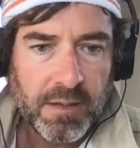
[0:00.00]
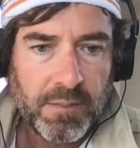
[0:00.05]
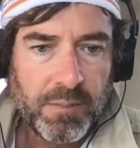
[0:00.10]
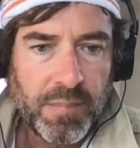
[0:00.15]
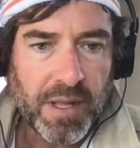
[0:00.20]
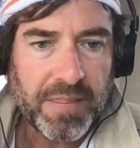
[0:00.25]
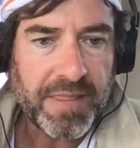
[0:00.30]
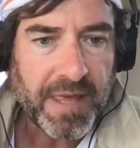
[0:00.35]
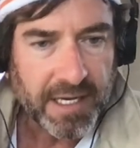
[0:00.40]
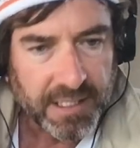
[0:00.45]

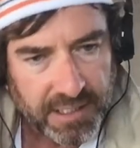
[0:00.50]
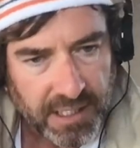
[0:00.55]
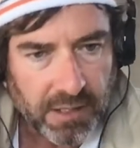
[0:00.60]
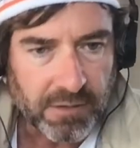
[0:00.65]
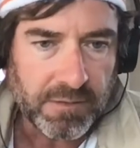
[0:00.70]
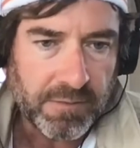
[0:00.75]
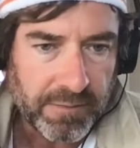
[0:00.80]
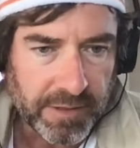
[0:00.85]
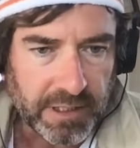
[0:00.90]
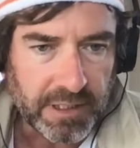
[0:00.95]
but they
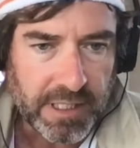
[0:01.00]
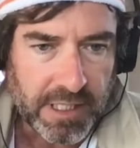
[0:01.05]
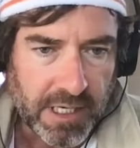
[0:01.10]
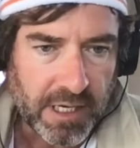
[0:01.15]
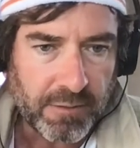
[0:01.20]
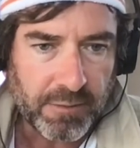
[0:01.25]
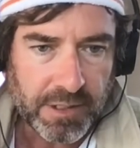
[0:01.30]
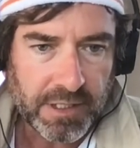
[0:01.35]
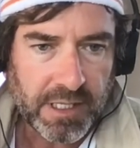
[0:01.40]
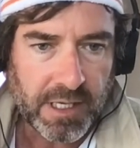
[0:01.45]
don't really
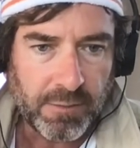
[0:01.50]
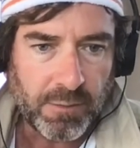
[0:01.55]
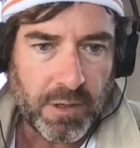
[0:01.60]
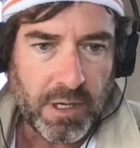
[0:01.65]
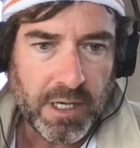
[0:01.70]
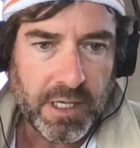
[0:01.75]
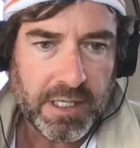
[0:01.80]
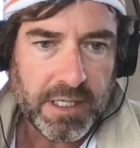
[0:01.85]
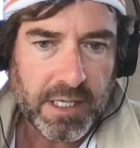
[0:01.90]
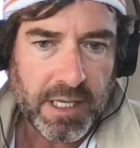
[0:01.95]
know what they
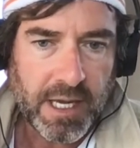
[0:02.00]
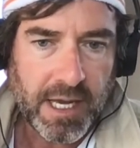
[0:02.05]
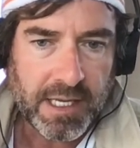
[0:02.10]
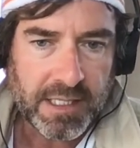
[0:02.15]
want.